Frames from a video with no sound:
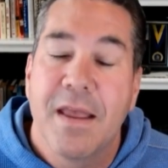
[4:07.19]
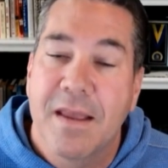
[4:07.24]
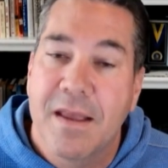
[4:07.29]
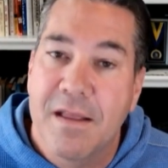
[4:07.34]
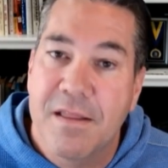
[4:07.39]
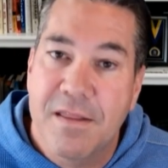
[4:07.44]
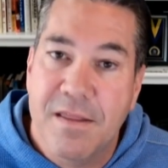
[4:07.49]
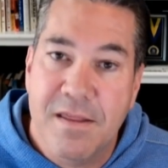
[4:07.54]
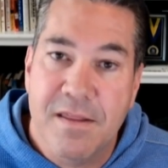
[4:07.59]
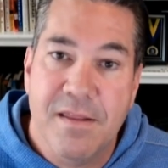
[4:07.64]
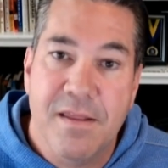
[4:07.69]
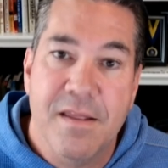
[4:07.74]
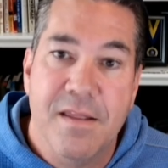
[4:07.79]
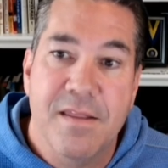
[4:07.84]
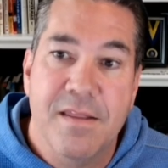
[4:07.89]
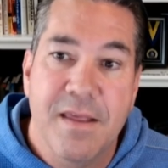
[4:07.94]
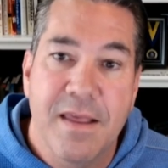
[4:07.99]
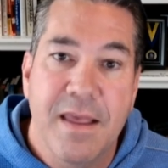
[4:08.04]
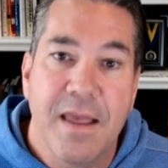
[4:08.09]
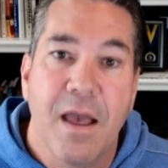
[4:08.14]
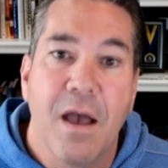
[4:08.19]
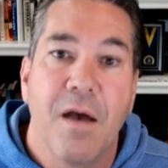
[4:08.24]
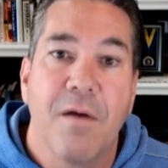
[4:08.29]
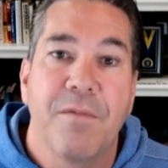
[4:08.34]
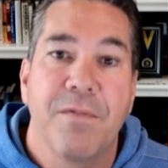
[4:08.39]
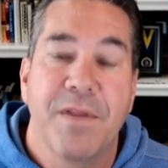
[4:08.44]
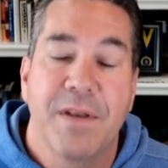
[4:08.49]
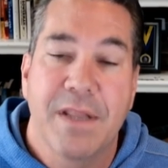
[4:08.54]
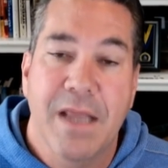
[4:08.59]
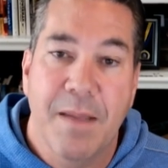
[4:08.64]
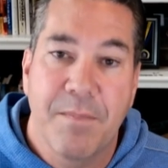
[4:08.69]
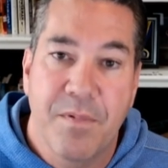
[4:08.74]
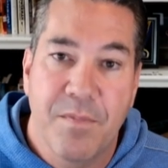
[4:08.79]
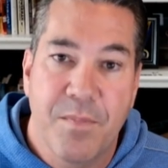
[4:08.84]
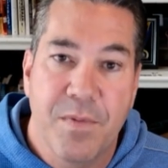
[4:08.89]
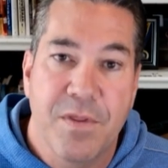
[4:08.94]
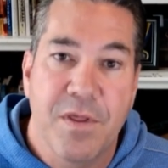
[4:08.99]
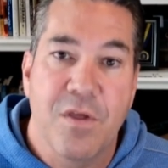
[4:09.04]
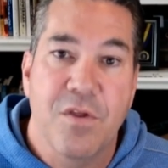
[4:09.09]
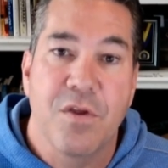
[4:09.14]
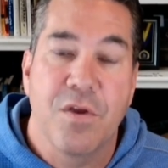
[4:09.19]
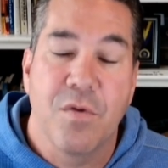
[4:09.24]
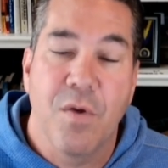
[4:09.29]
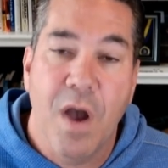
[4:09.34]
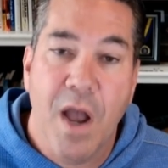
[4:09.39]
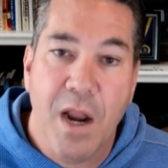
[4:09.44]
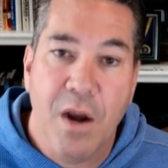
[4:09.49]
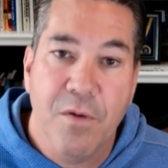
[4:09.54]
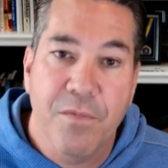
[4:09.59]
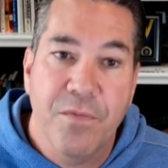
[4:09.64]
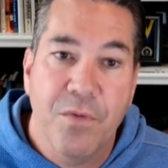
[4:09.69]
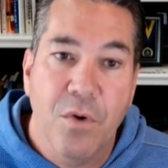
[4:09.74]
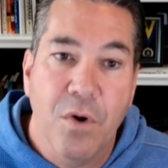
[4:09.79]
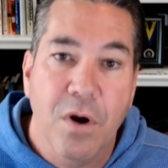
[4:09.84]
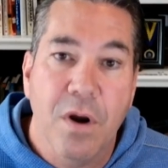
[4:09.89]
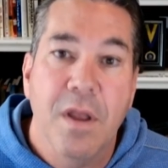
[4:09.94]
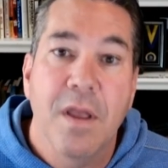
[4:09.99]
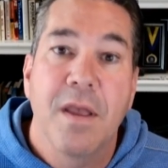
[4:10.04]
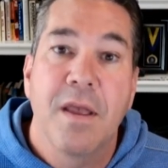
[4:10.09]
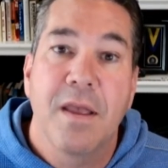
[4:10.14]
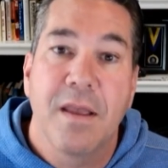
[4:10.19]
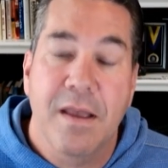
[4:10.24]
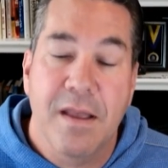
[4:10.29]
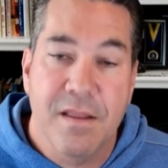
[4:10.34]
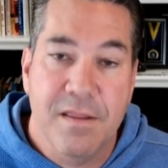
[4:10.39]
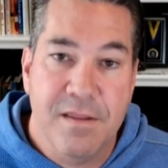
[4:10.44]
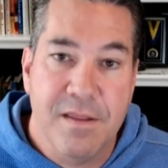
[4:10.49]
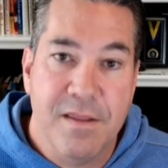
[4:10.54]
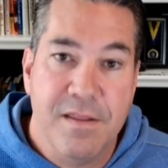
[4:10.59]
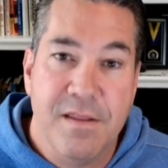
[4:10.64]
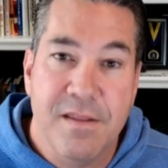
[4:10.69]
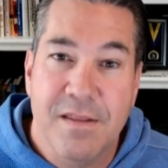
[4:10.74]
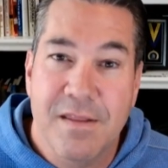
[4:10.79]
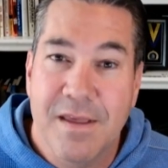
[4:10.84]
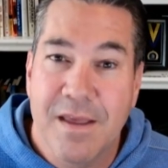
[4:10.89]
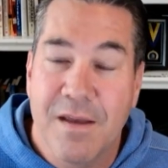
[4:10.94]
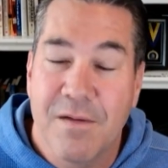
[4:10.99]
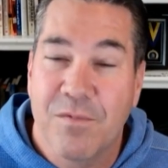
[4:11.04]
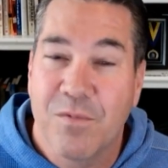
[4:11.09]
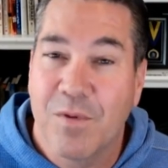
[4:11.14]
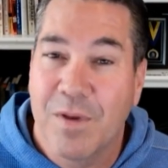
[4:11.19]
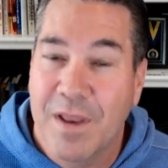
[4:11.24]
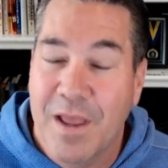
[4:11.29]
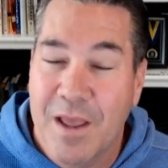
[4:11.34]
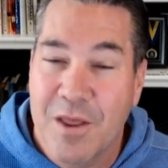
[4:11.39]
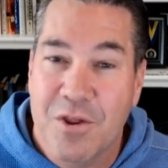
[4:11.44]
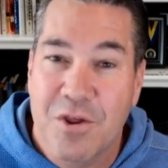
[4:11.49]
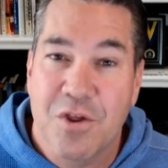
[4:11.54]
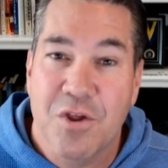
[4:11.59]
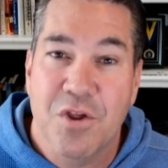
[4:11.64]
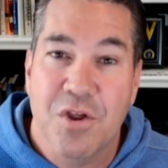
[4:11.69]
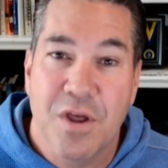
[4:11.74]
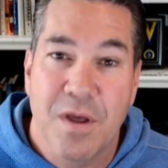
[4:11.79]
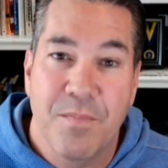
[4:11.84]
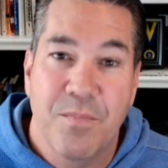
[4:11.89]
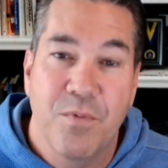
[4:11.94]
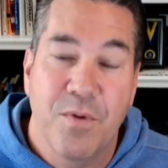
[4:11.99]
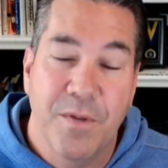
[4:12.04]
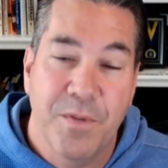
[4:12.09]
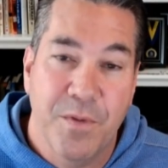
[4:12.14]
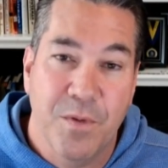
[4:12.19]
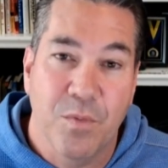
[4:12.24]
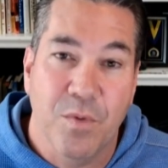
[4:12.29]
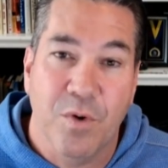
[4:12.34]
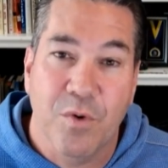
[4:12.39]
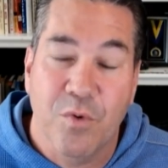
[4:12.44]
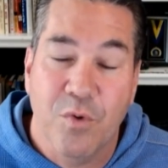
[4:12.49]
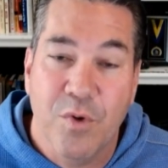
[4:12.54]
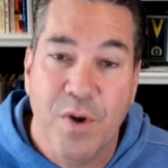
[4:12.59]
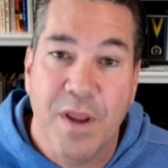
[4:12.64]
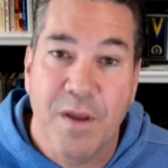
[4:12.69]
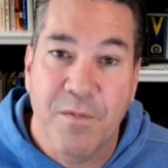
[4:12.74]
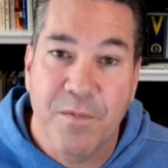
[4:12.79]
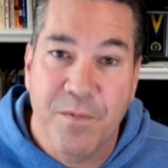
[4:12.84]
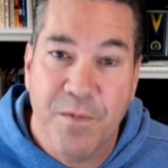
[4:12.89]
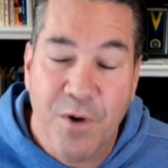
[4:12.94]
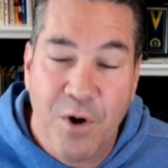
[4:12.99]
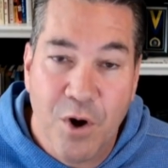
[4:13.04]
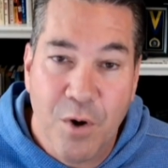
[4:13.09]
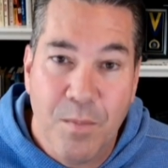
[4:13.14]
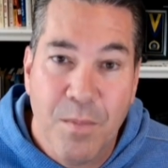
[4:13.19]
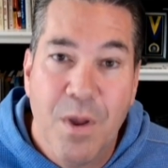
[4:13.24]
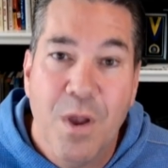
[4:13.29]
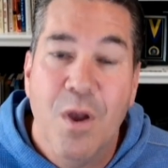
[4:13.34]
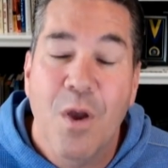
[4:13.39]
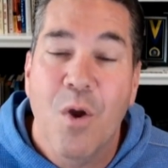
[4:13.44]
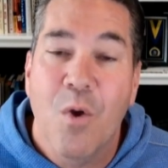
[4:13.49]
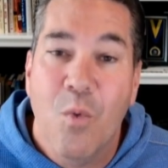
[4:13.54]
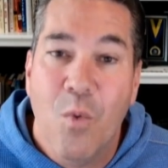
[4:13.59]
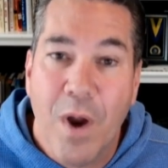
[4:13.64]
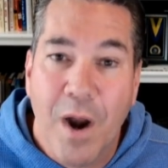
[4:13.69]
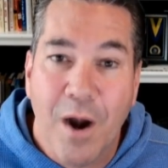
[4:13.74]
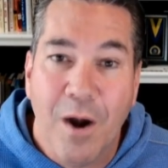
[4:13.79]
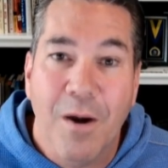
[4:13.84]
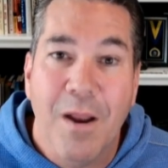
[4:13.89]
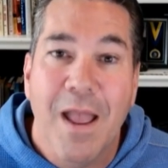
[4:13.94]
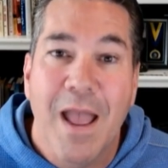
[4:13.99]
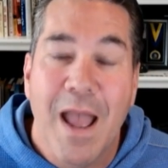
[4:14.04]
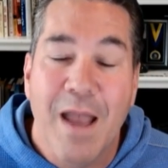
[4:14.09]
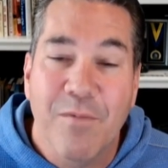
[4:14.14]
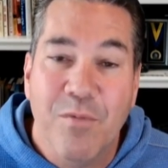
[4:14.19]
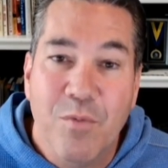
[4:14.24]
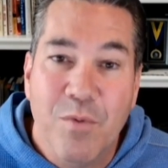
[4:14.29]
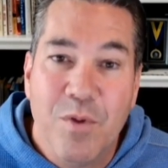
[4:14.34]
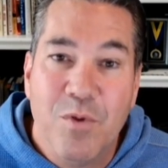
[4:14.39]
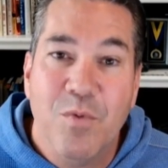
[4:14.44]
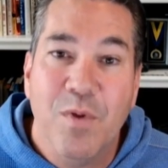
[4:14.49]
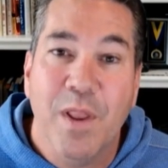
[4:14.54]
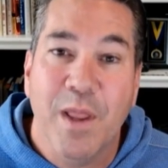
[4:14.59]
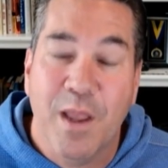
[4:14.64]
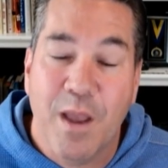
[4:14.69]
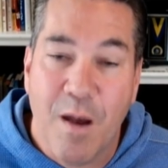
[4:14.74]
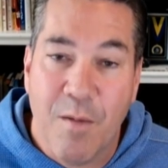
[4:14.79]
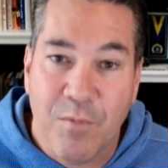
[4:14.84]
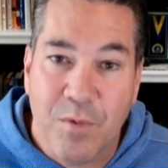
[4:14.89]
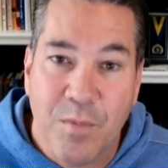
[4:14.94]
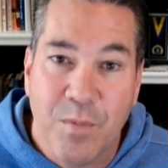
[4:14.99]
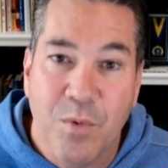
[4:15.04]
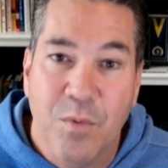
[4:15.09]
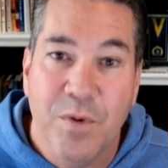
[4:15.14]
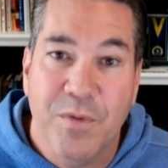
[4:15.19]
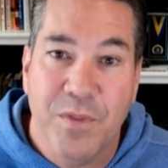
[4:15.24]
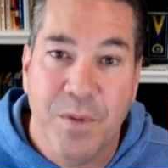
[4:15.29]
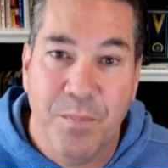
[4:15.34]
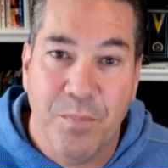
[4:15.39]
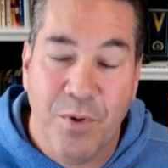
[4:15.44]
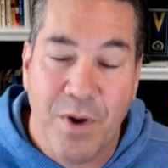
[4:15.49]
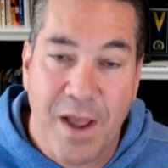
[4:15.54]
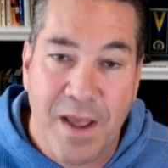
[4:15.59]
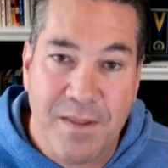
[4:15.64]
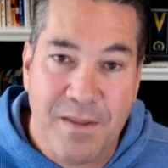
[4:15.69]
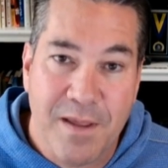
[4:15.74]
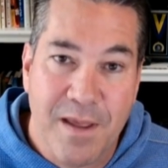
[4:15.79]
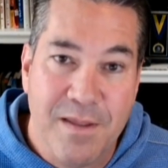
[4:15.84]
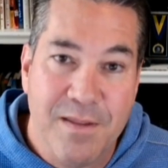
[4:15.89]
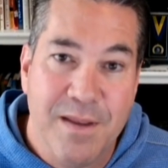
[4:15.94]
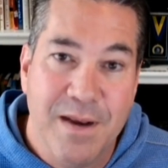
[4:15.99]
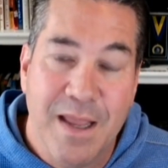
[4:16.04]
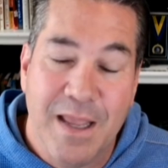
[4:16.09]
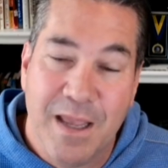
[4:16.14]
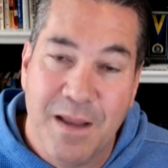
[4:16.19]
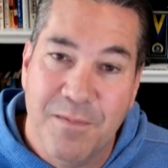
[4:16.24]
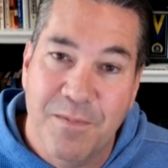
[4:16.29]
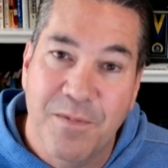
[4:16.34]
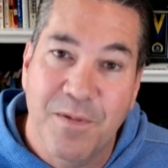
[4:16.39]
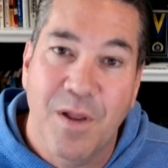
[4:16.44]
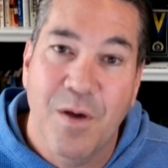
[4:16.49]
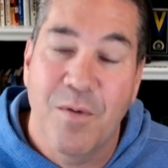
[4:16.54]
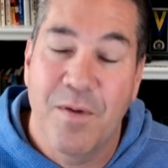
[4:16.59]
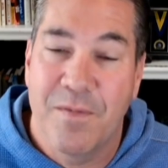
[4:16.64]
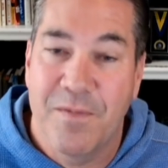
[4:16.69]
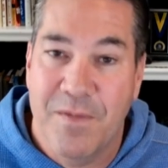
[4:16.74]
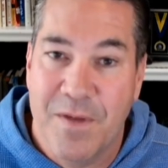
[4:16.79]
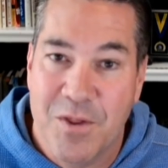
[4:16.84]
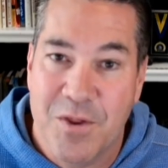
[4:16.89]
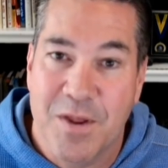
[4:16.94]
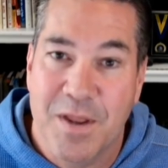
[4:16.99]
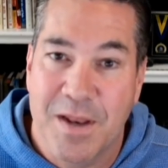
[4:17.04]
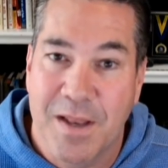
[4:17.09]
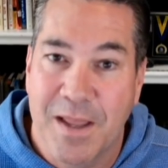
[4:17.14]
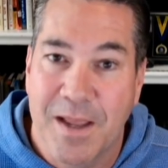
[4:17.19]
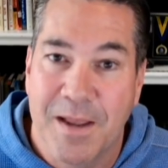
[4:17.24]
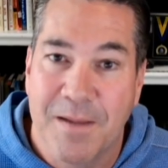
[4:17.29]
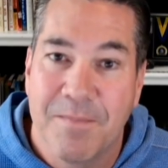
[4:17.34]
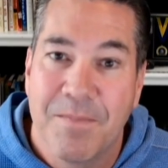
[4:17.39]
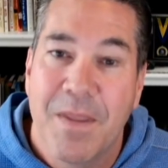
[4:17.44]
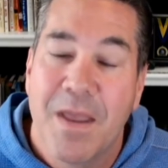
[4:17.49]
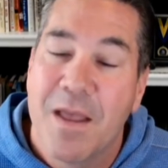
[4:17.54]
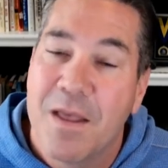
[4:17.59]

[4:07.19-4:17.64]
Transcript: Consistency of the type of position you hire for, consistency of relationship with the recruiting firm, where everyone's really comfortable with the process and it can flow efficiently.